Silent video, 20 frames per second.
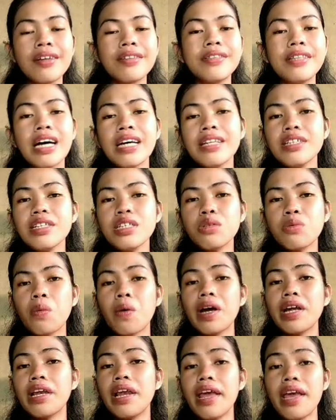That is
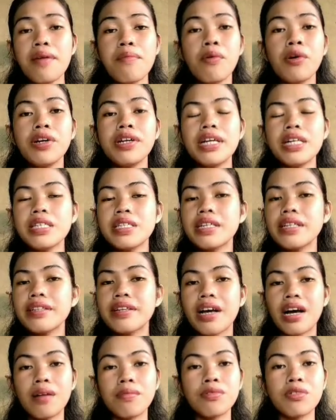why labor does not
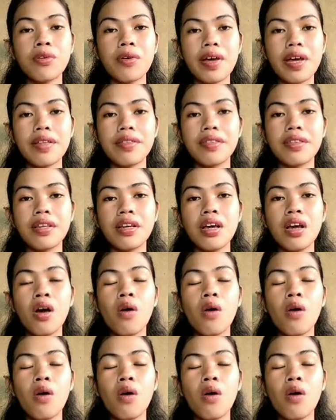come to end,